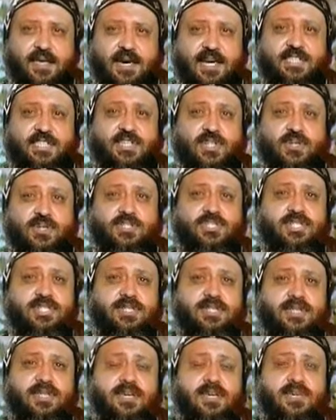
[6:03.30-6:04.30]
A
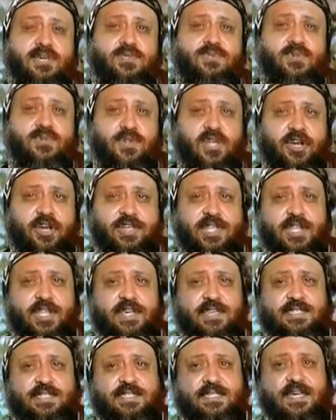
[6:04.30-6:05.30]
solution to
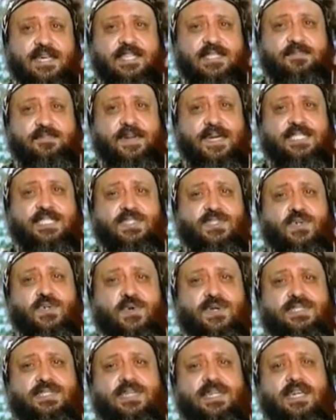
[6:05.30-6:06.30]
loneliness is best
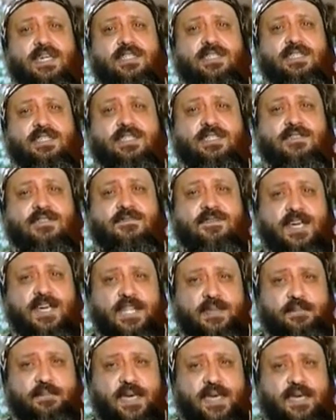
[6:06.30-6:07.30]
sought in
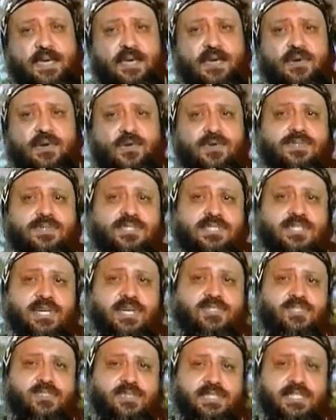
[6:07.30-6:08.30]
developing good
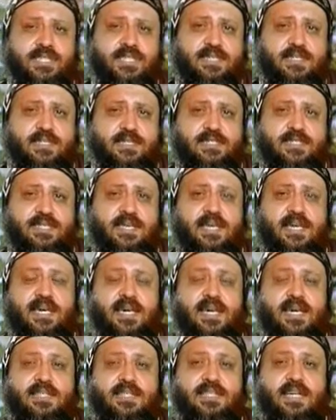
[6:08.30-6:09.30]
social skills
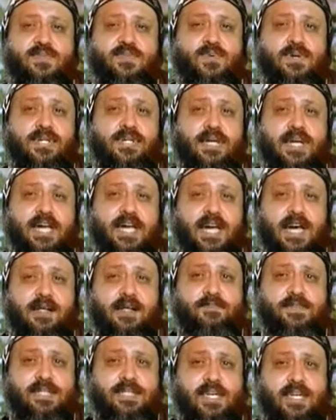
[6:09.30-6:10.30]
that will
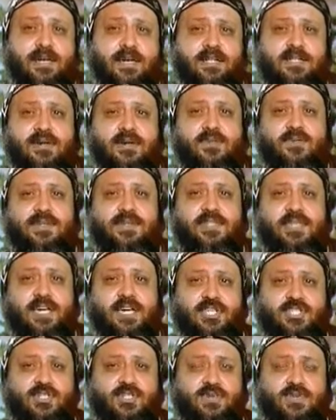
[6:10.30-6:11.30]
help deal with
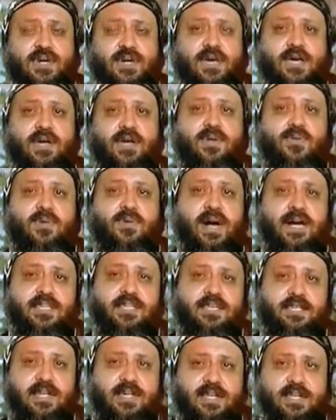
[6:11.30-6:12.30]
the issue
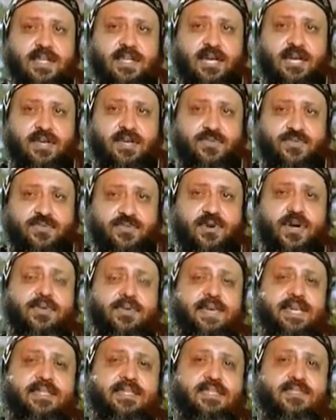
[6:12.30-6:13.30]
rather than
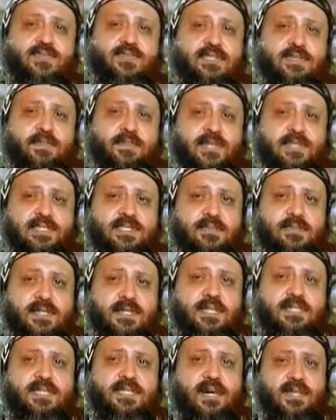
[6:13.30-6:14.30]
throwing this
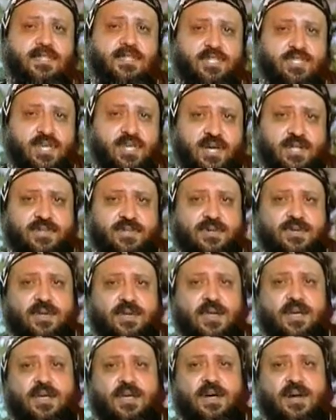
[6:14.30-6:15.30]
responsibility on the shoulder
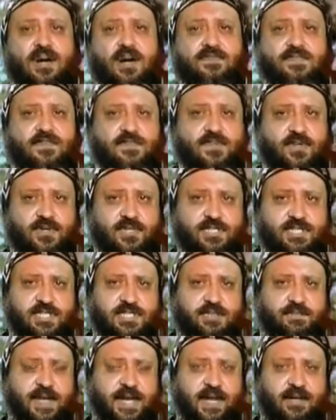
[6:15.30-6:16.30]
of a future
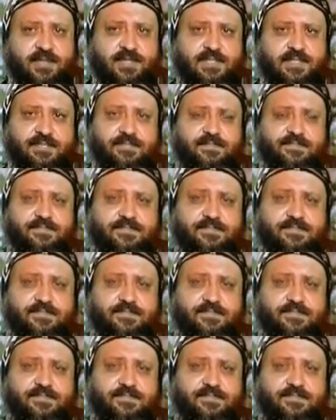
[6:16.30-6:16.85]
spouse.